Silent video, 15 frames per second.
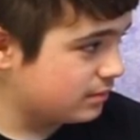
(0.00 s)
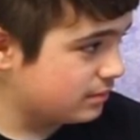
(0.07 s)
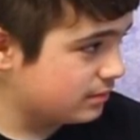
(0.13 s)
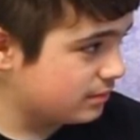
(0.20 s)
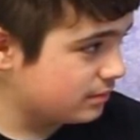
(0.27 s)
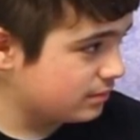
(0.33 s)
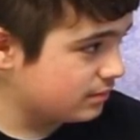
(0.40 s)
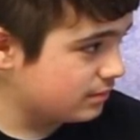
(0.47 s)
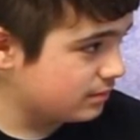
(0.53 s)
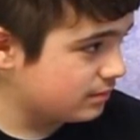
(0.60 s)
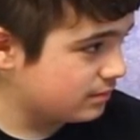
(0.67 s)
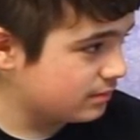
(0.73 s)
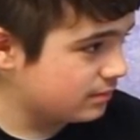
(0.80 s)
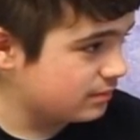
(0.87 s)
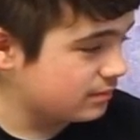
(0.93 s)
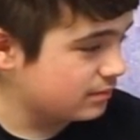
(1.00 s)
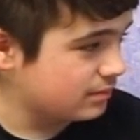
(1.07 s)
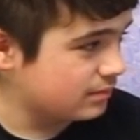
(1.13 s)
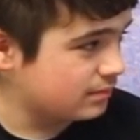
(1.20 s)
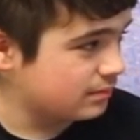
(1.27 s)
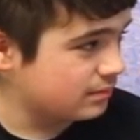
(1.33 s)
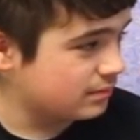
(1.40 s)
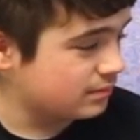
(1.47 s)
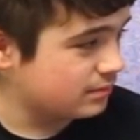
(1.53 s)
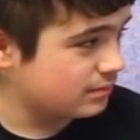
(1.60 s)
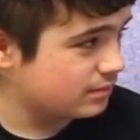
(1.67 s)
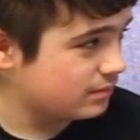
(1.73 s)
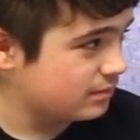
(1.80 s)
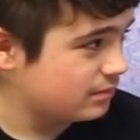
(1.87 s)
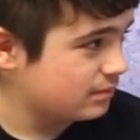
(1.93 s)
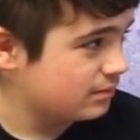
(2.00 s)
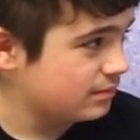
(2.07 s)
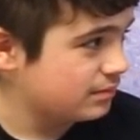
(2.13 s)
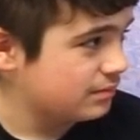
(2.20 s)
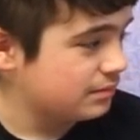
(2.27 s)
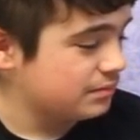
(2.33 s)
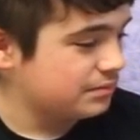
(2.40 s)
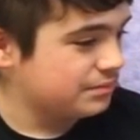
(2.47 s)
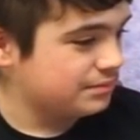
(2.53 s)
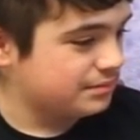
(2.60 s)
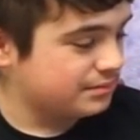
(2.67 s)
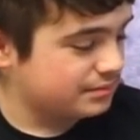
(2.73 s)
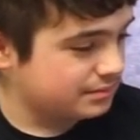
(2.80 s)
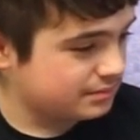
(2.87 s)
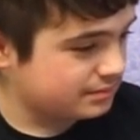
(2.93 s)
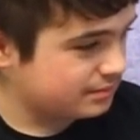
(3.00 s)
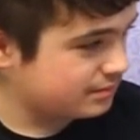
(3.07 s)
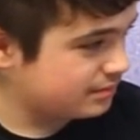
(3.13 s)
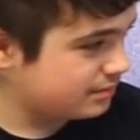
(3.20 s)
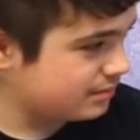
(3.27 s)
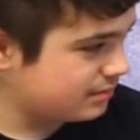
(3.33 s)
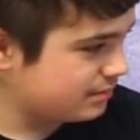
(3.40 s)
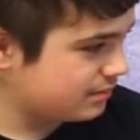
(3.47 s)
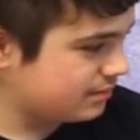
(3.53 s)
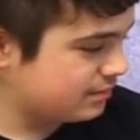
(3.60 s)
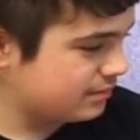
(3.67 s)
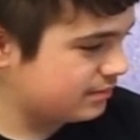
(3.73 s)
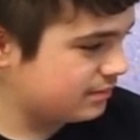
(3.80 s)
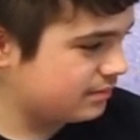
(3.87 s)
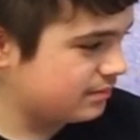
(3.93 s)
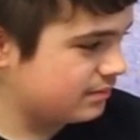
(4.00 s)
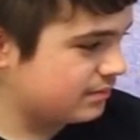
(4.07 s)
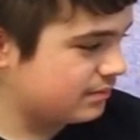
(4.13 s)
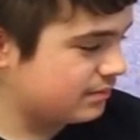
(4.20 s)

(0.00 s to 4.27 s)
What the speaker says: This person isn't speaking.